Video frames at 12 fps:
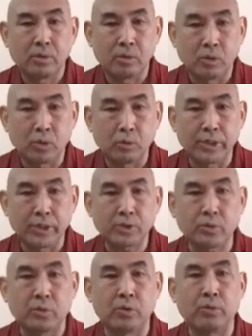
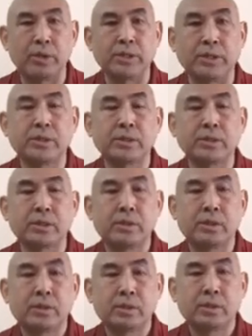always
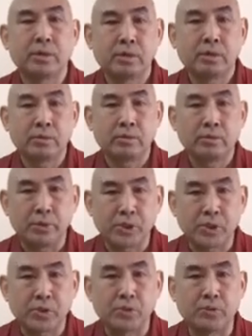
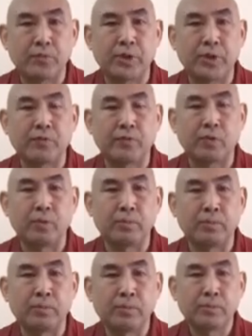wish to be free
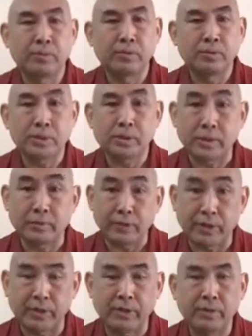from
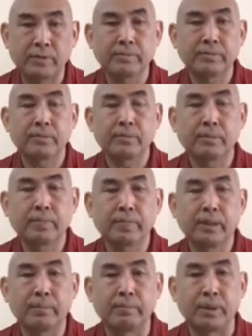suffering,
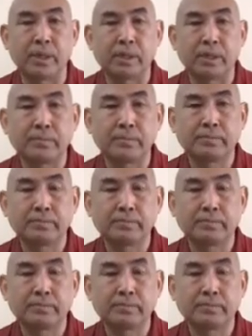but